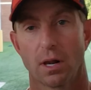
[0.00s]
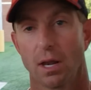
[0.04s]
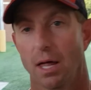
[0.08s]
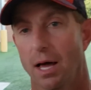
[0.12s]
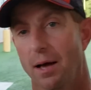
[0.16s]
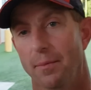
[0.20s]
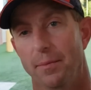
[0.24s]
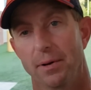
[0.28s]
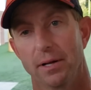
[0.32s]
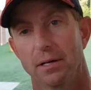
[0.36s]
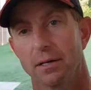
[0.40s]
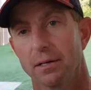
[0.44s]

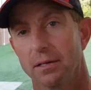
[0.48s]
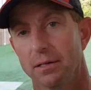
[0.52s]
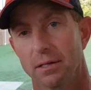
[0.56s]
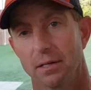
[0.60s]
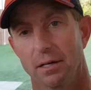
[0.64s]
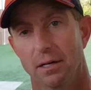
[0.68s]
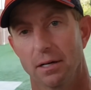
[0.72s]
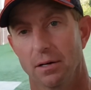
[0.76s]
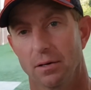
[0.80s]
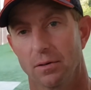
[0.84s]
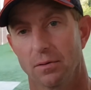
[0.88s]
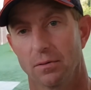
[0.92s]
climate,
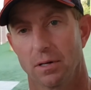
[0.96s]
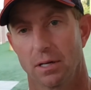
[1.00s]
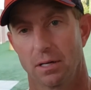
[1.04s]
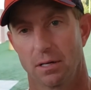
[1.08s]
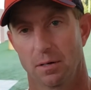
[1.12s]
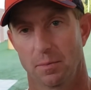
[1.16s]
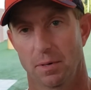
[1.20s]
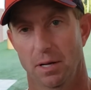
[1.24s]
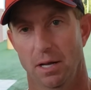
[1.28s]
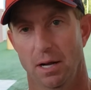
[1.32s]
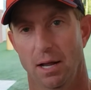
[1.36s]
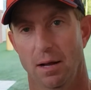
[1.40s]
you know,
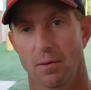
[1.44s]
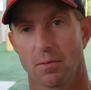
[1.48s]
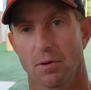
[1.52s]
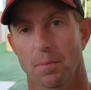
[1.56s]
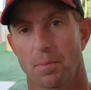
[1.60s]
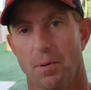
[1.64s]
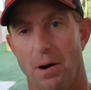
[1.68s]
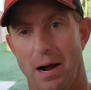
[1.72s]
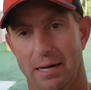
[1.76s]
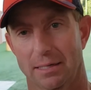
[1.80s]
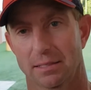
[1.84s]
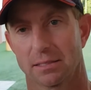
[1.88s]
and being able to
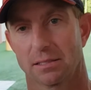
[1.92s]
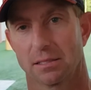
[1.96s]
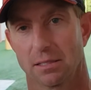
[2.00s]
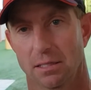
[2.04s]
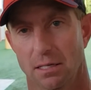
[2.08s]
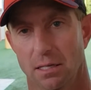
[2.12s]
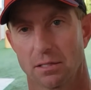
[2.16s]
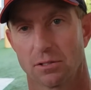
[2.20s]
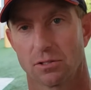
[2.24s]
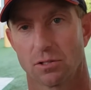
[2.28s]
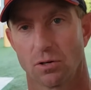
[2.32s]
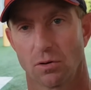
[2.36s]
practice
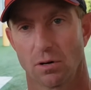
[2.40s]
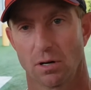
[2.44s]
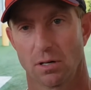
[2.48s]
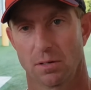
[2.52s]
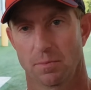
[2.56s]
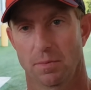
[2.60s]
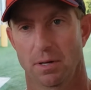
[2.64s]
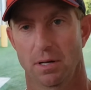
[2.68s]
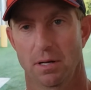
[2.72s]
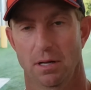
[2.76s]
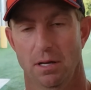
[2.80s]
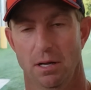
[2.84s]
in it
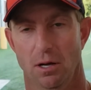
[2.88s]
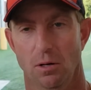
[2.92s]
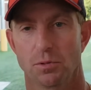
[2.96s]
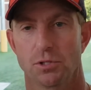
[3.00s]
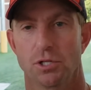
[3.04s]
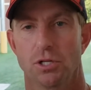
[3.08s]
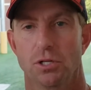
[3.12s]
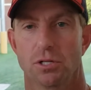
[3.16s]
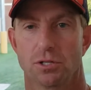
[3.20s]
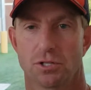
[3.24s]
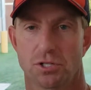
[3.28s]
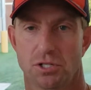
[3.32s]
certainly
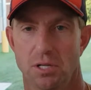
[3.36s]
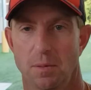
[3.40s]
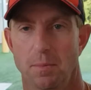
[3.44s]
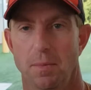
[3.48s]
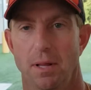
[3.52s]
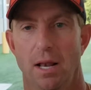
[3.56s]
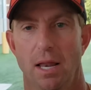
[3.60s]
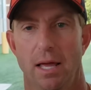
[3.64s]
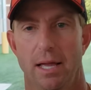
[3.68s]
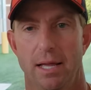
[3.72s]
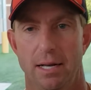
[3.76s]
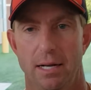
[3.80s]
helps you to
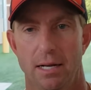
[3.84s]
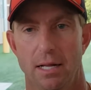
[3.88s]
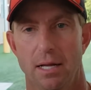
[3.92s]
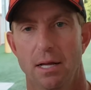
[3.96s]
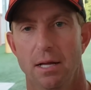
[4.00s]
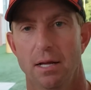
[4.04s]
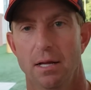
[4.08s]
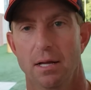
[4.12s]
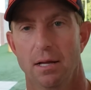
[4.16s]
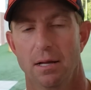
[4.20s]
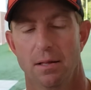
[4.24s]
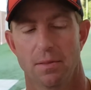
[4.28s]
simulate
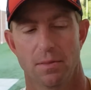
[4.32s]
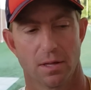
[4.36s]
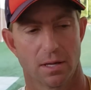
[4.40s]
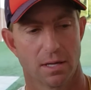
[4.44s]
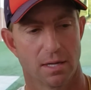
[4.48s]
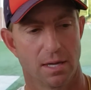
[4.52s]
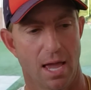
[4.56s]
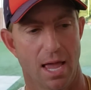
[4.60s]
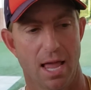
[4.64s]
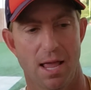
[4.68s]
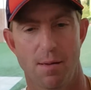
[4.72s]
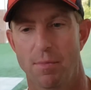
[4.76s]
the
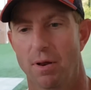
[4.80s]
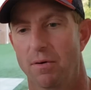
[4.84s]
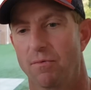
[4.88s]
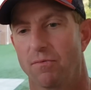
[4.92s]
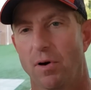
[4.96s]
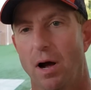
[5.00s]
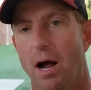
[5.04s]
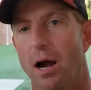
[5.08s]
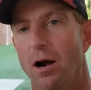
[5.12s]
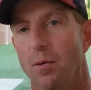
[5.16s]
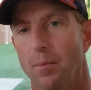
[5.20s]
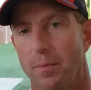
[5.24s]
game
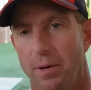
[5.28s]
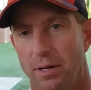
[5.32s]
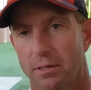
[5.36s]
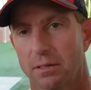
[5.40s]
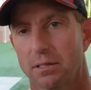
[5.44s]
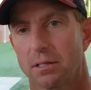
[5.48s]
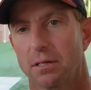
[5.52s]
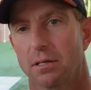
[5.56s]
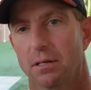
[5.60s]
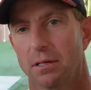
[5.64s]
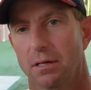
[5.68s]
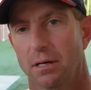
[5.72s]

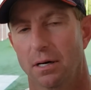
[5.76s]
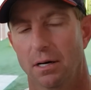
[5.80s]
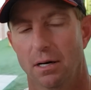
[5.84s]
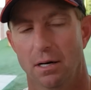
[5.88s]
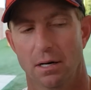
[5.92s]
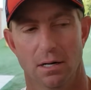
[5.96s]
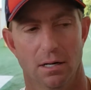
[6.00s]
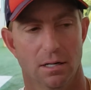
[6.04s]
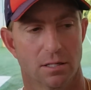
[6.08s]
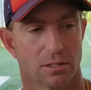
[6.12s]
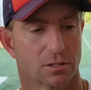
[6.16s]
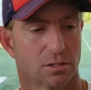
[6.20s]
environment.
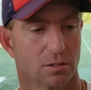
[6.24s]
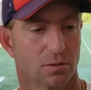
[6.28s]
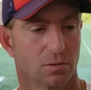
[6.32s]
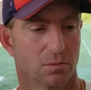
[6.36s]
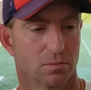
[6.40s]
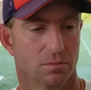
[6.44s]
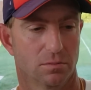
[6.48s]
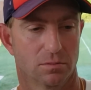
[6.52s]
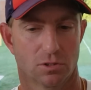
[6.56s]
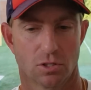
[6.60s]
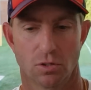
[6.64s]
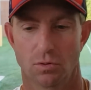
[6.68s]
Uh, so,
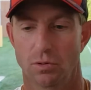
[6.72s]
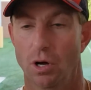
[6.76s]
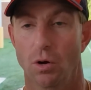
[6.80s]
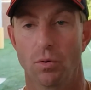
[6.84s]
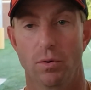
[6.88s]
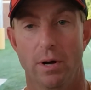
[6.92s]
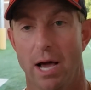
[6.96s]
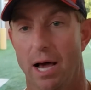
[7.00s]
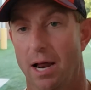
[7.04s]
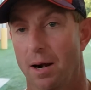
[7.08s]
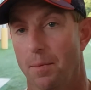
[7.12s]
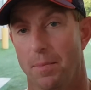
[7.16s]
so no
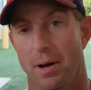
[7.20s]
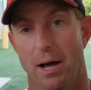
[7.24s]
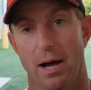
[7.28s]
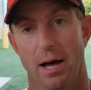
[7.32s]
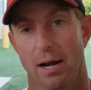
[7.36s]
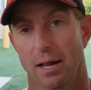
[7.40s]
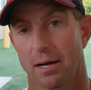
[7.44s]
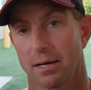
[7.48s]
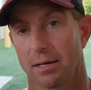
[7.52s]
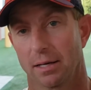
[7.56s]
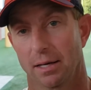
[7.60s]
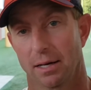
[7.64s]
doubt
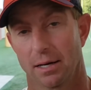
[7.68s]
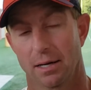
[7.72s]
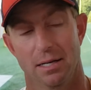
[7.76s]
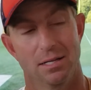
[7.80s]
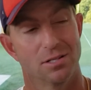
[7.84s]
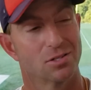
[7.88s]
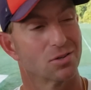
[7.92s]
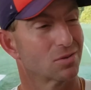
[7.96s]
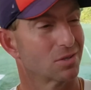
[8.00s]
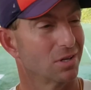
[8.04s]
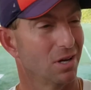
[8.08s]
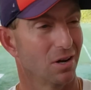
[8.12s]
about it. And
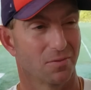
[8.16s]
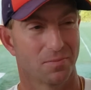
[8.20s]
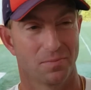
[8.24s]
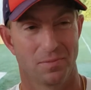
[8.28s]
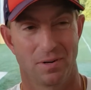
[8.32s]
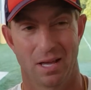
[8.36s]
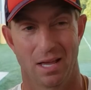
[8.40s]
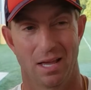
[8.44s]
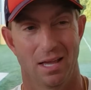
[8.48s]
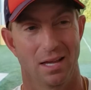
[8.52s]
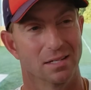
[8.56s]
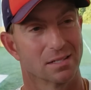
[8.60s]
these are tough
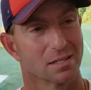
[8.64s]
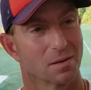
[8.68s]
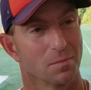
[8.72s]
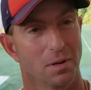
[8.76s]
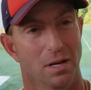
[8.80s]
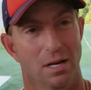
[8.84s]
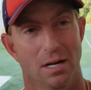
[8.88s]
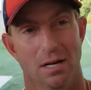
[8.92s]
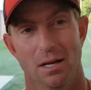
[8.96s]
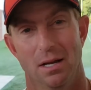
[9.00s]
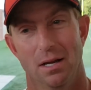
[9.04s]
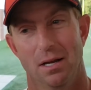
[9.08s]
days. I
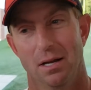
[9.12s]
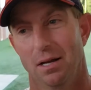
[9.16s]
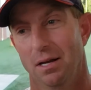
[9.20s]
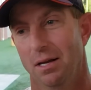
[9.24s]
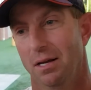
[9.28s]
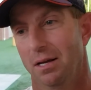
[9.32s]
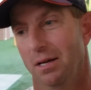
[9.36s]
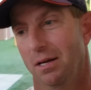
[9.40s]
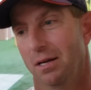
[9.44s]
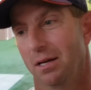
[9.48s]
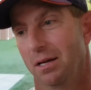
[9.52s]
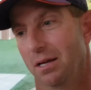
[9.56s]
mean,
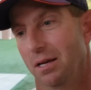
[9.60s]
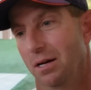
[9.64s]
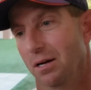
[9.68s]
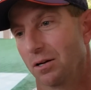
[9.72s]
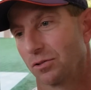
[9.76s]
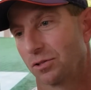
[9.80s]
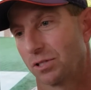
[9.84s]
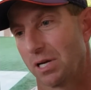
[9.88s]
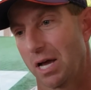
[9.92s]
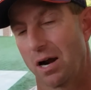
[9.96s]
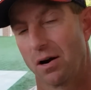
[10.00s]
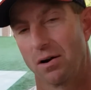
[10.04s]
you
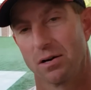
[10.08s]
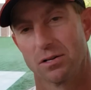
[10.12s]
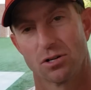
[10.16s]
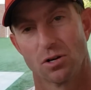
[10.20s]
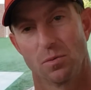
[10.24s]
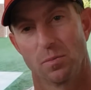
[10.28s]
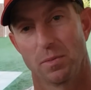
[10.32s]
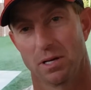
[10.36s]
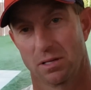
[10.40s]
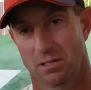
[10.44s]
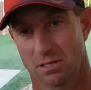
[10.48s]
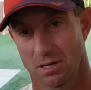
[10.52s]
know, Saturday's
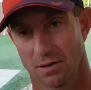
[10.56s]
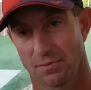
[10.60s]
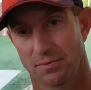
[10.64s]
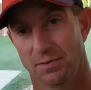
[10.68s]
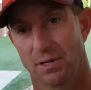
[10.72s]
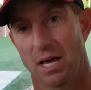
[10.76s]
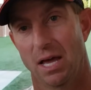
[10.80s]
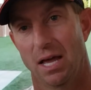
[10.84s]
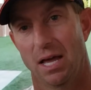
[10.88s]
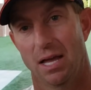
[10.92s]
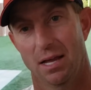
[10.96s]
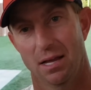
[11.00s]
going to be a tough
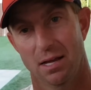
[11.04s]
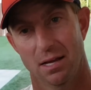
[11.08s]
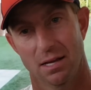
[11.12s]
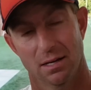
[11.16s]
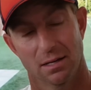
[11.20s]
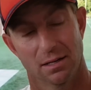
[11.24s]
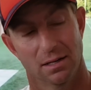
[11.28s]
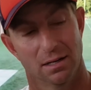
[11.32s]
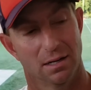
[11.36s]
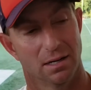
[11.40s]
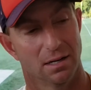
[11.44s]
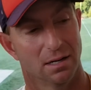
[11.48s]
day,
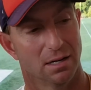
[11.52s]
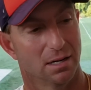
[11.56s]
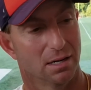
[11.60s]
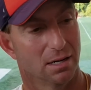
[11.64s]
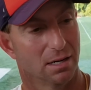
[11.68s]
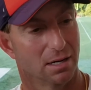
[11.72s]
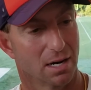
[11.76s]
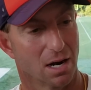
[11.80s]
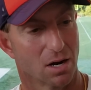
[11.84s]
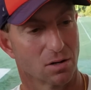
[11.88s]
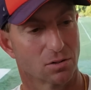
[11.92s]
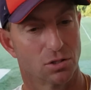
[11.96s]

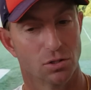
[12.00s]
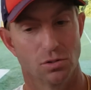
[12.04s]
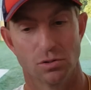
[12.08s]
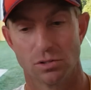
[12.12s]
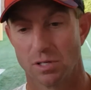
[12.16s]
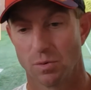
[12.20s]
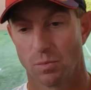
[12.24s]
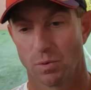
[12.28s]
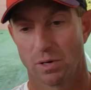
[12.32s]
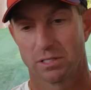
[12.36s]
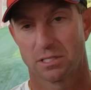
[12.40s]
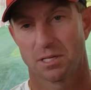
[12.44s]
uh, and our
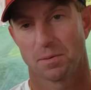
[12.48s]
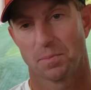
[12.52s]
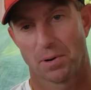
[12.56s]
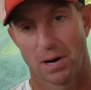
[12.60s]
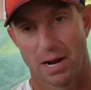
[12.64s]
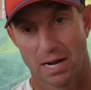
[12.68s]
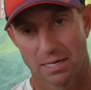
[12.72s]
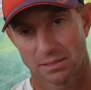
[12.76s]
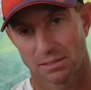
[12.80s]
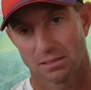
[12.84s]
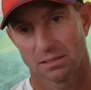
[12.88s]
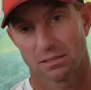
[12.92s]
Tuesday, Wednesday
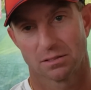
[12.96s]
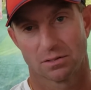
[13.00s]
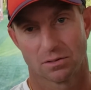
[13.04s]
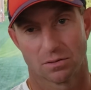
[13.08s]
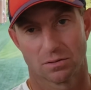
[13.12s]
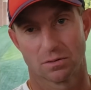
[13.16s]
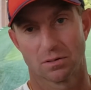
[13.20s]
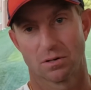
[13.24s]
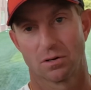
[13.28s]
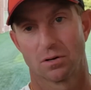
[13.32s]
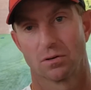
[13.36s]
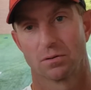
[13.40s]
practices are,
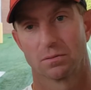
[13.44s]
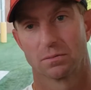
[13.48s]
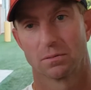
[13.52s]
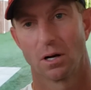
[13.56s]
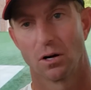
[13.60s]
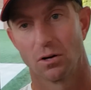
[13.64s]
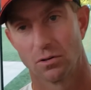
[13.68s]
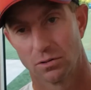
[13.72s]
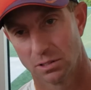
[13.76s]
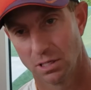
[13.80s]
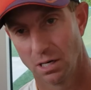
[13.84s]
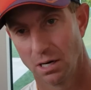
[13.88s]

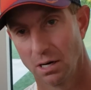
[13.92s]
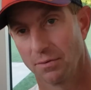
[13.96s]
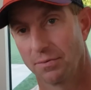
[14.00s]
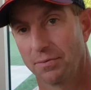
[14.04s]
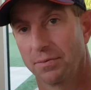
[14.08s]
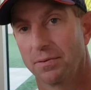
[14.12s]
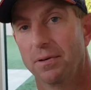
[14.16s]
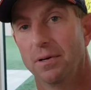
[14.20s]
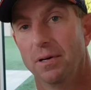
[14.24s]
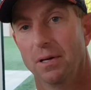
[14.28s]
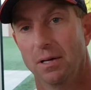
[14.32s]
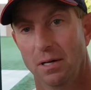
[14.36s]
are, are,
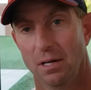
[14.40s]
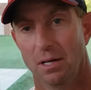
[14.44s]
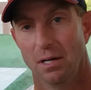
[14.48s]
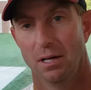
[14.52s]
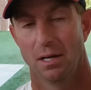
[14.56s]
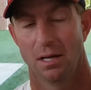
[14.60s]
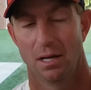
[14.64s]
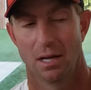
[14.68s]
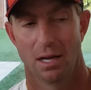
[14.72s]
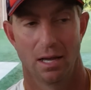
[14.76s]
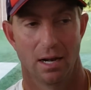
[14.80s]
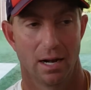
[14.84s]
tough.
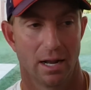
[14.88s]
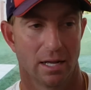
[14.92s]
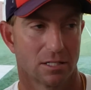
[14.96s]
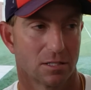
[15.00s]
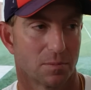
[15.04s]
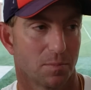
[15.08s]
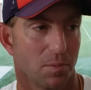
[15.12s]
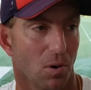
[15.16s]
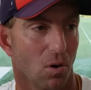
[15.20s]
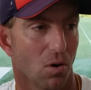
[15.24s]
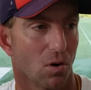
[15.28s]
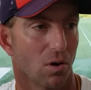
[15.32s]
And
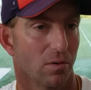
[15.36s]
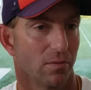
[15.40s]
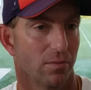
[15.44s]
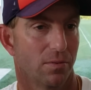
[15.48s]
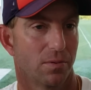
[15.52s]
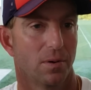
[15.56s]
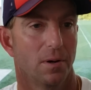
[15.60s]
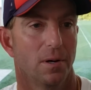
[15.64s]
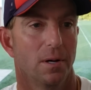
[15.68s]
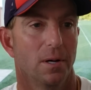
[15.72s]
that's part of